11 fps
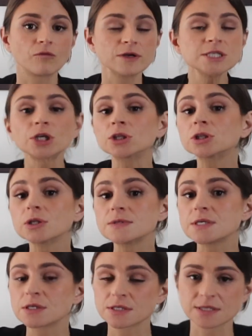We start
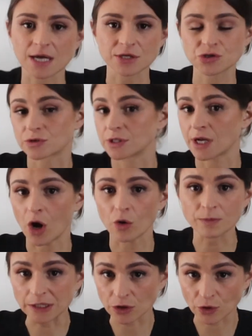losing testosterone in our
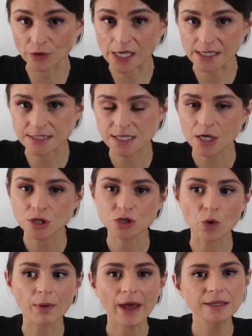mid-30s.
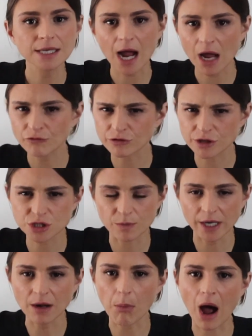So by the time we reach
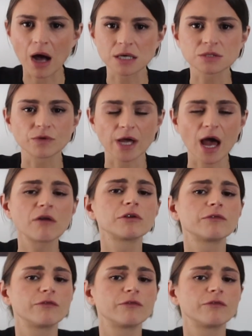menopause, we have